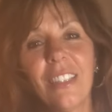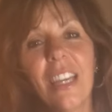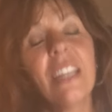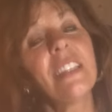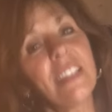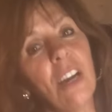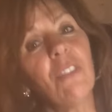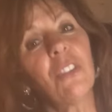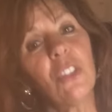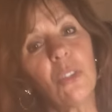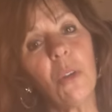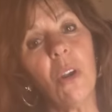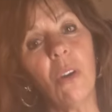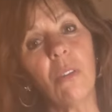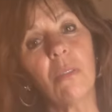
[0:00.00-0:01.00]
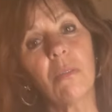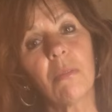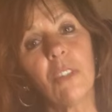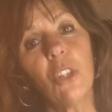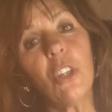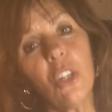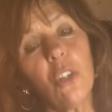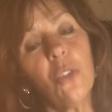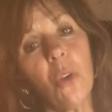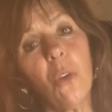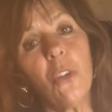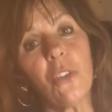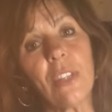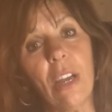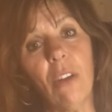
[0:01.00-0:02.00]
And self-control. You can control
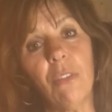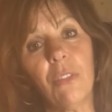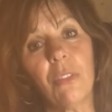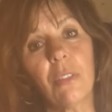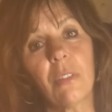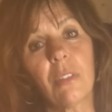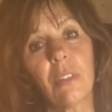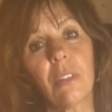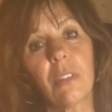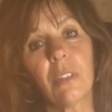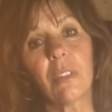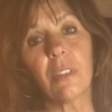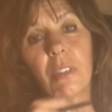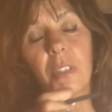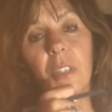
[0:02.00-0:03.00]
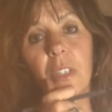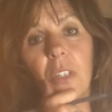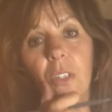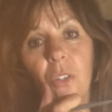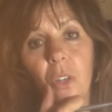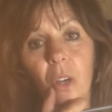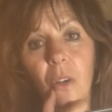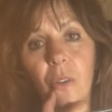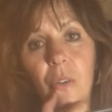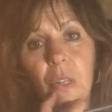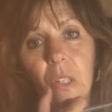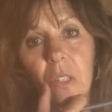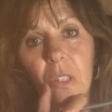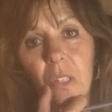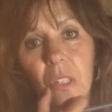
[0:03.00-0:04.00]
yourself. You know,
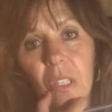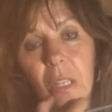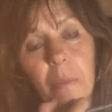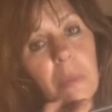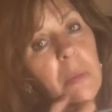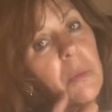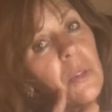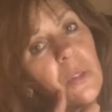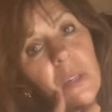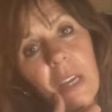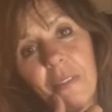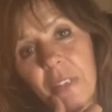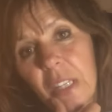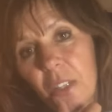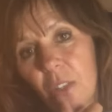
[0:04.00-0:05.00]
some people don't have any